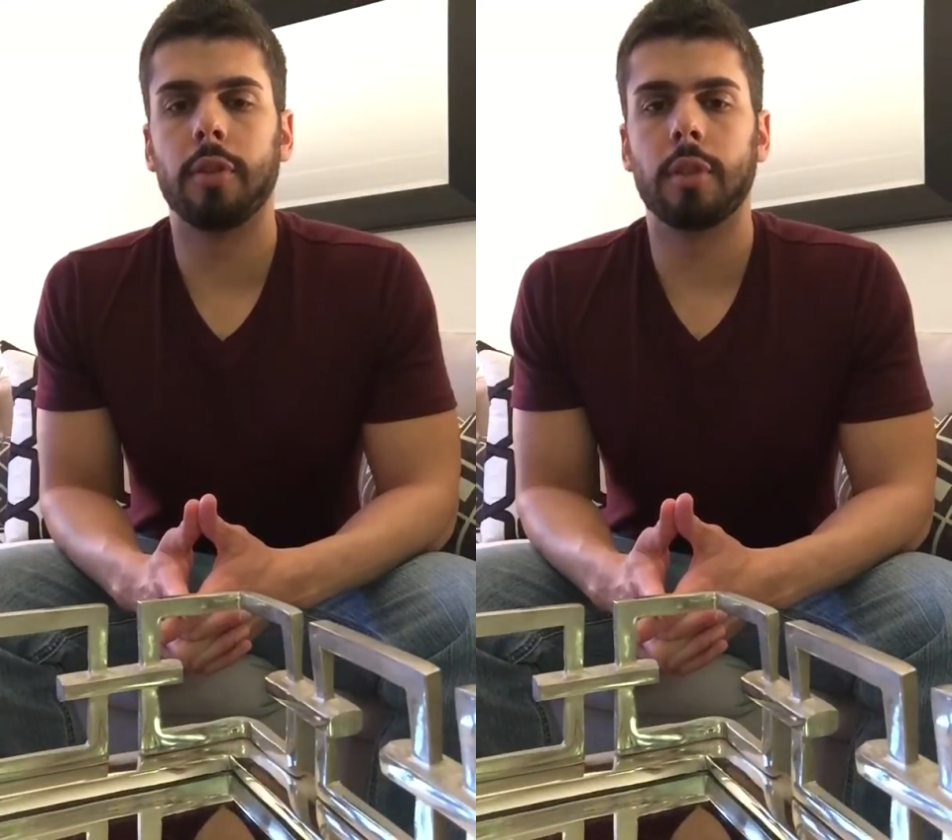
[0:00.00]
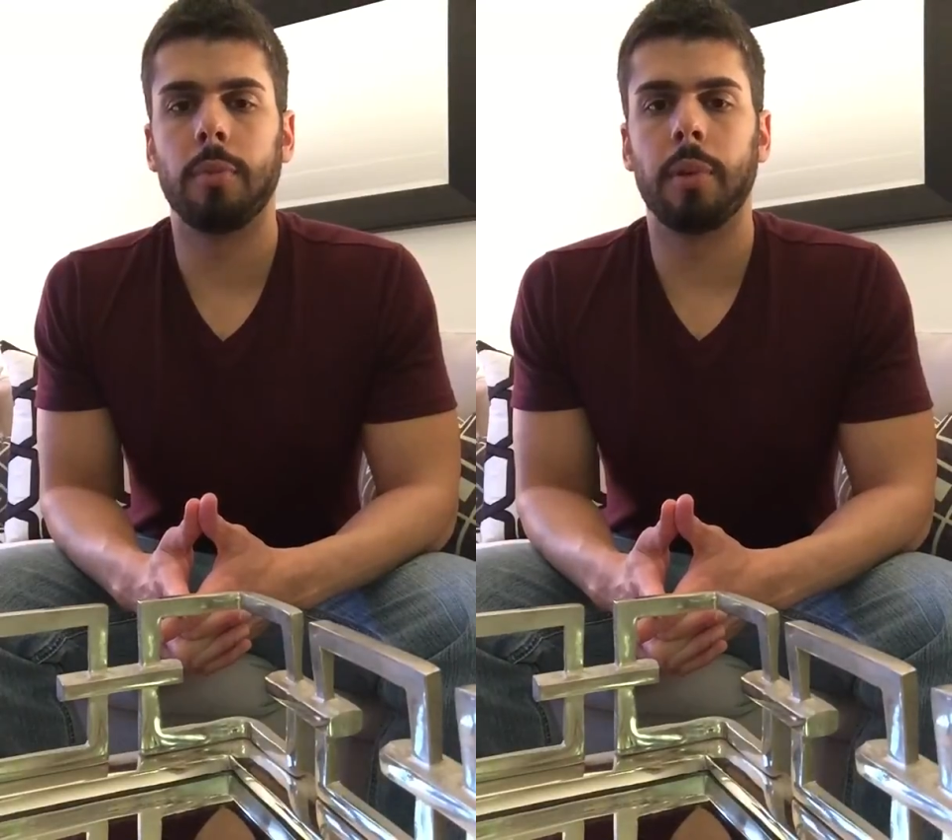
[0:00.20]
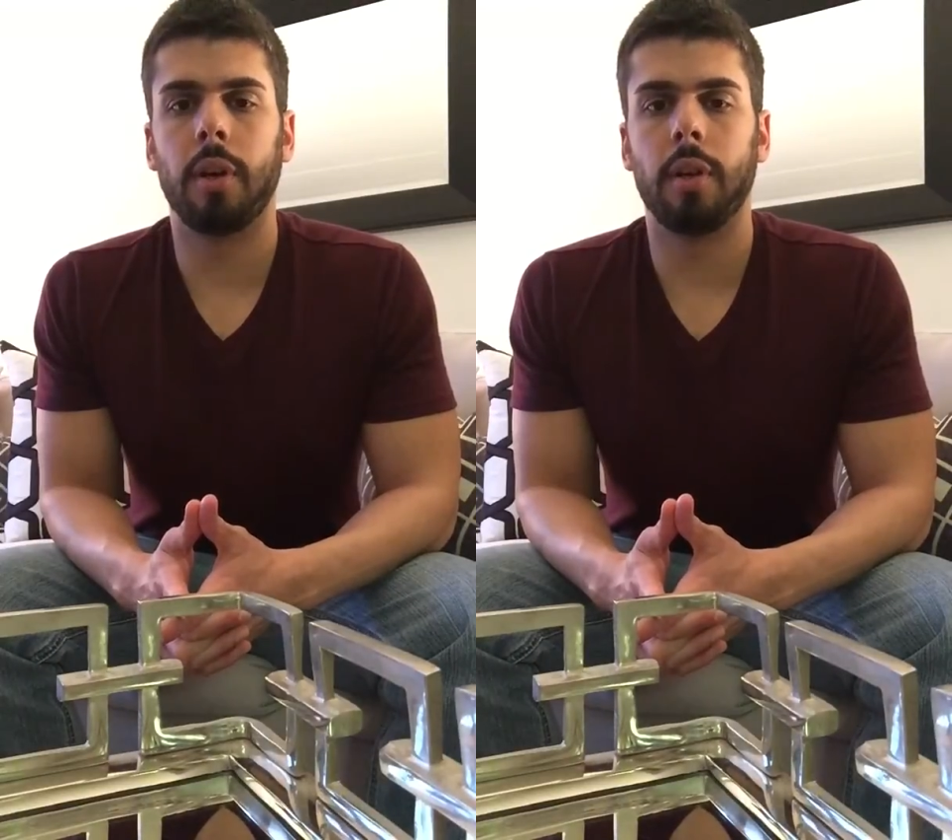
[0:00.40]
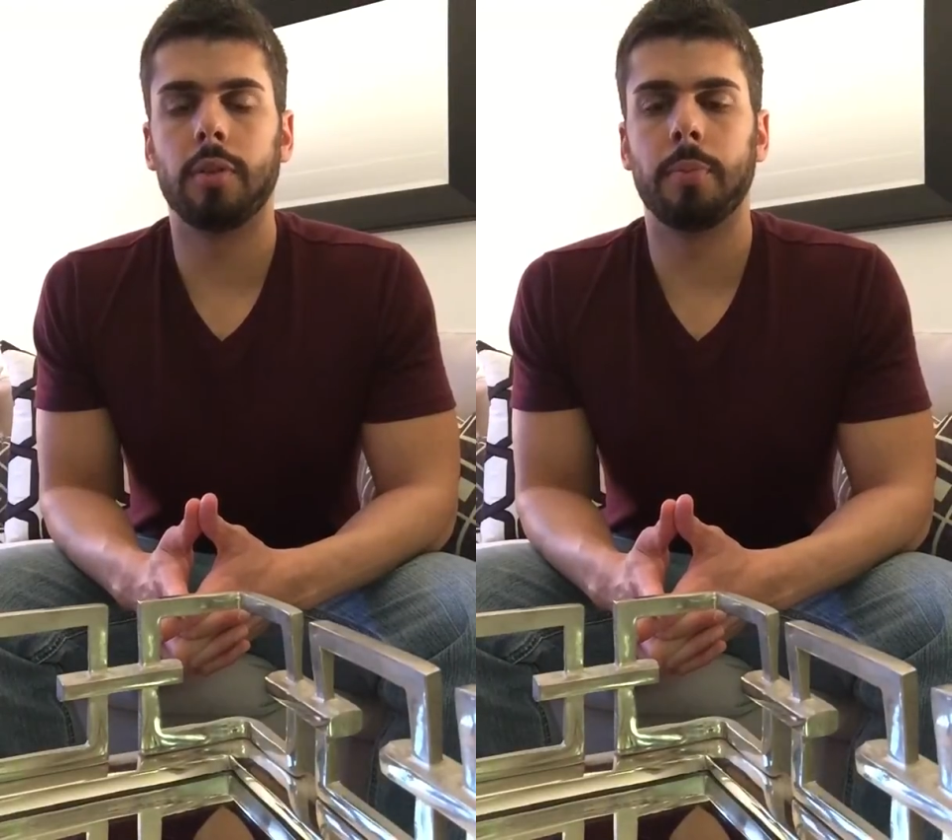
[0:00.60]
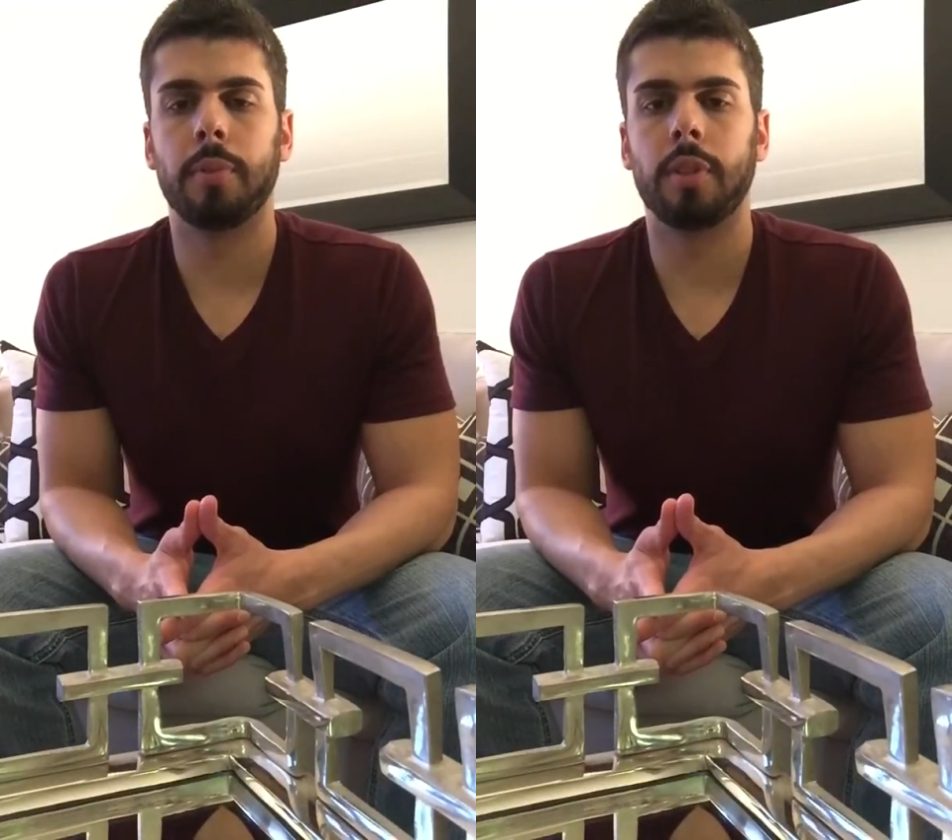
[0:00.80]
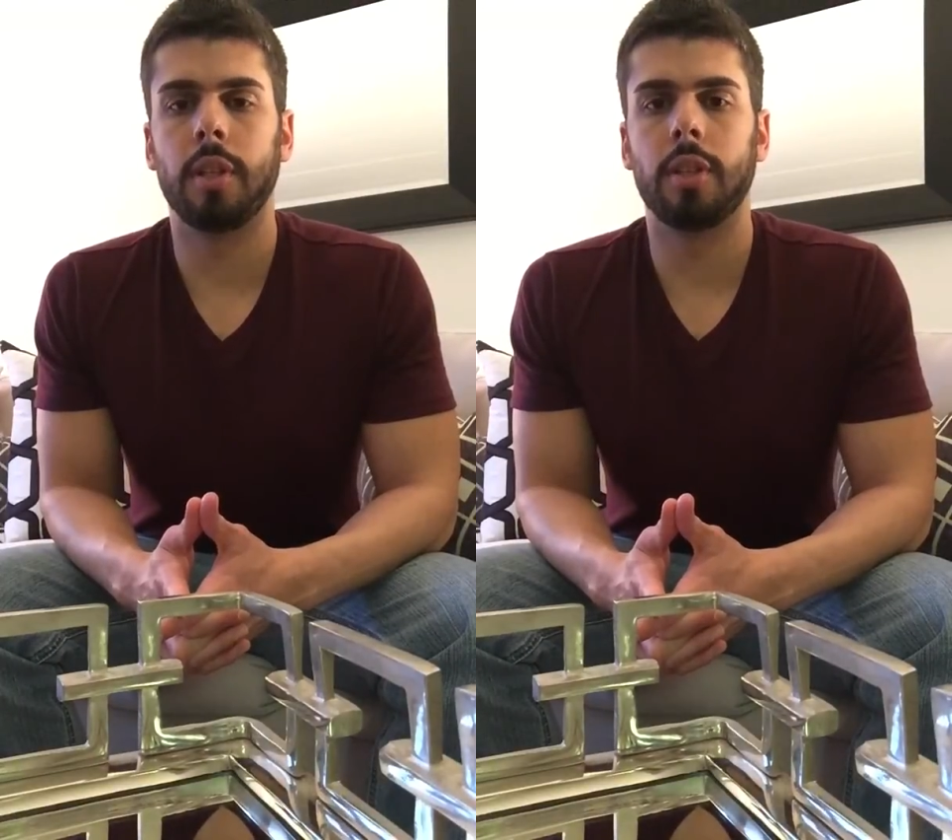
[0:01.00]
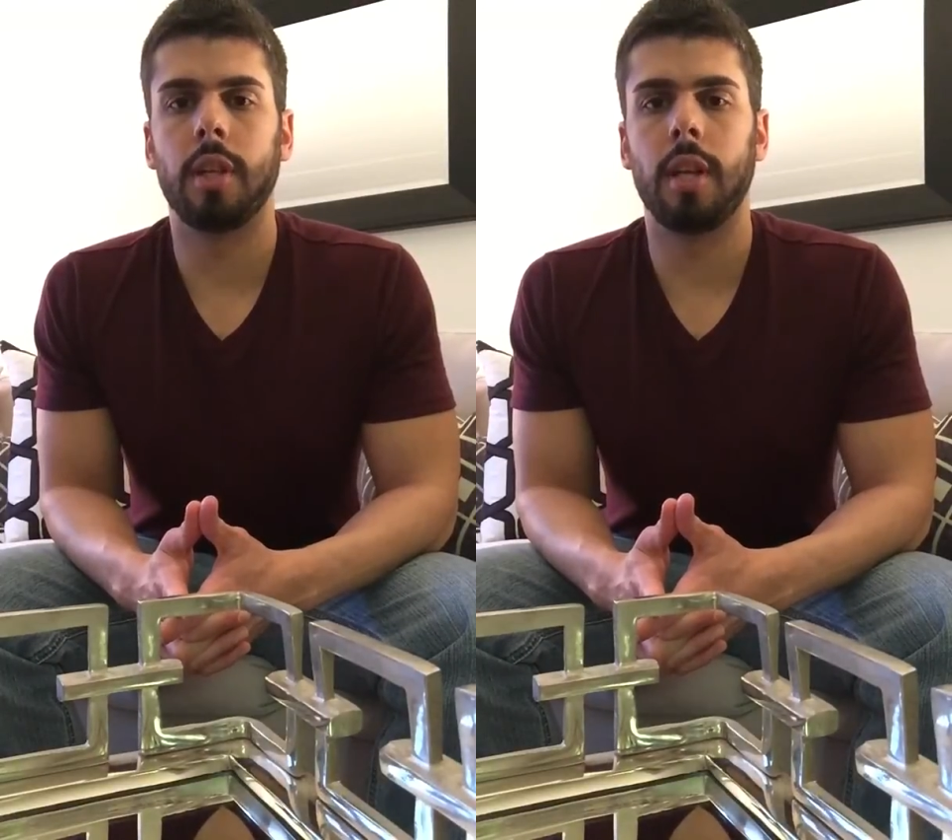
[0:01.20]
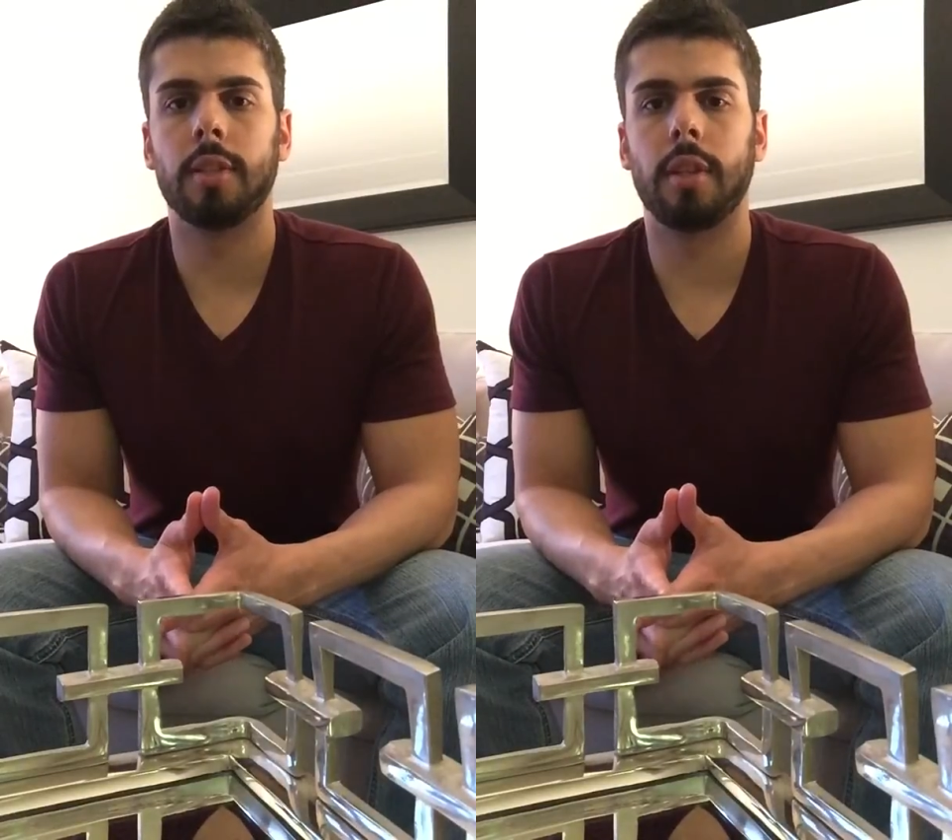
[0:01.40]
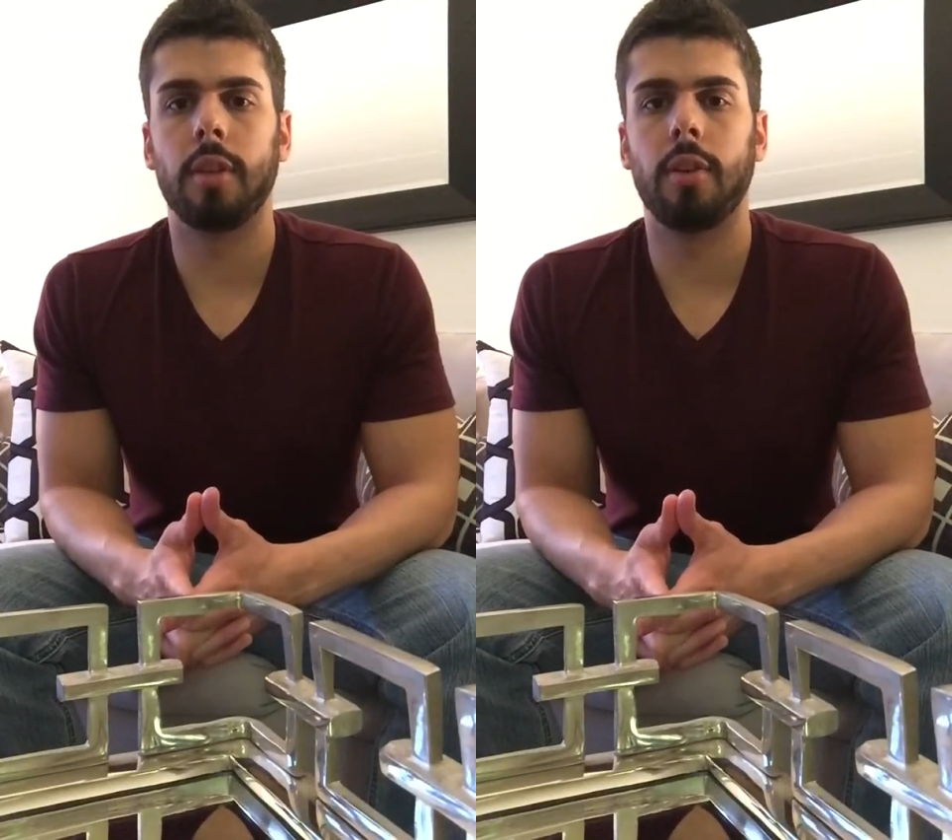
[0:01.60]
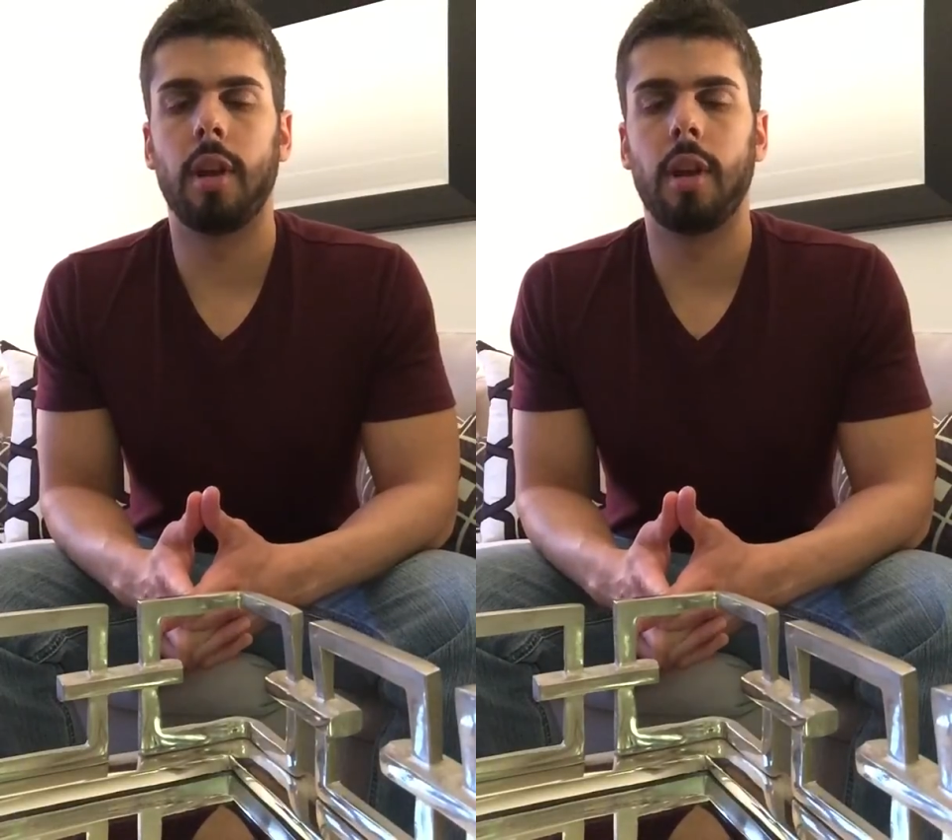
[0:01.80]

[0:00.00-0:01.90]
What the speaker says: there's going to be 100% chance that you're